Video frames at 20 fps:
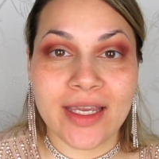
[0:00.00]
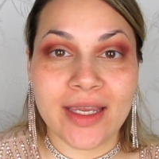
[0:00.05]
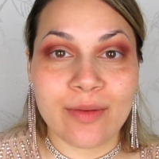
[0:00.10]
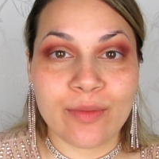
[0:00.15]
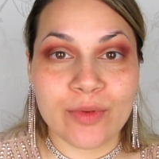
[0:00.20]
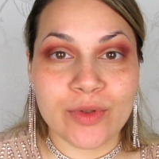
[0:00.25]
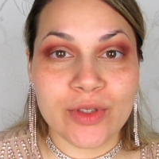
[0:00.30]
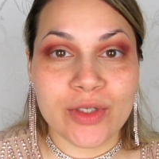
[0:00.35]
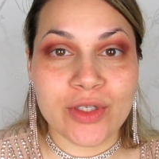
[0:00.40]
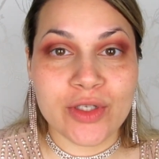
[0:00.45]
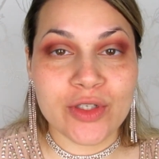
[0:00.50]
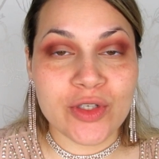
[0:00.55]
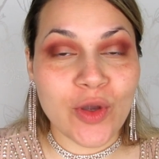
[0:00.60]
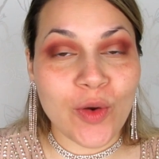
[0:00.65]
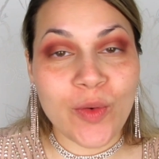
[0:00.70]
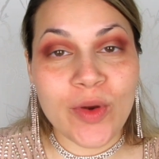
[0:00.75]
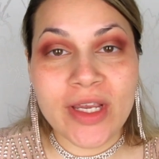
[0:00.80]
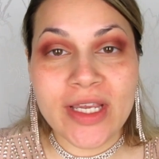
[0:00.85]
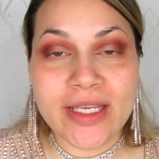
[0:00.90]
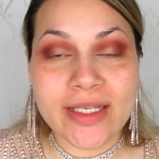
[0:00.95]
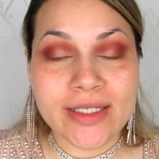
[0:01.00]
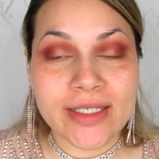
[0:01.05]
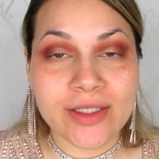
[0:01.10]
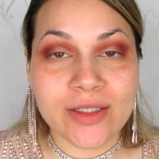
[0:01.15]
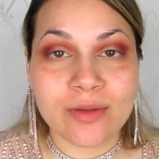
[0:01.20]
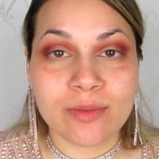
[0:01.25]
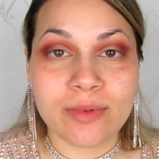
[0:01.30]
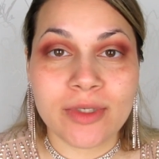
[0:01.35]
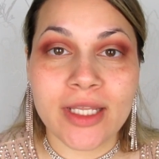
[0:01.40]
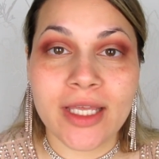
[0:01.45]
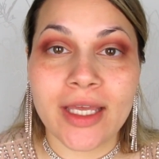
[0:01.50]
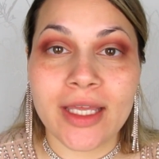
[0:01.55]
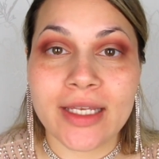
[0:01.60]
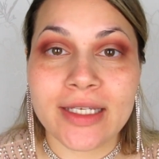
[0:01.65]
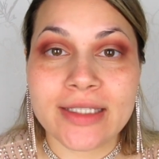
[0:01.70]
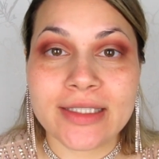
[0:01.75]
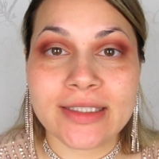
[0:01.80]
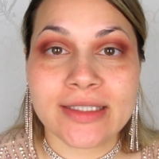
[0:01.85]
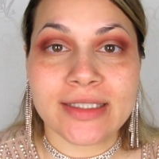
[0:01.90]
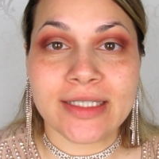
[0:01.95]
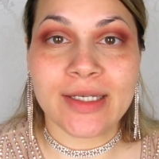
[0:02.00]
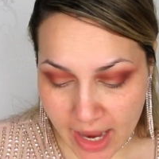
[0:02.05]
It was so easy to blend.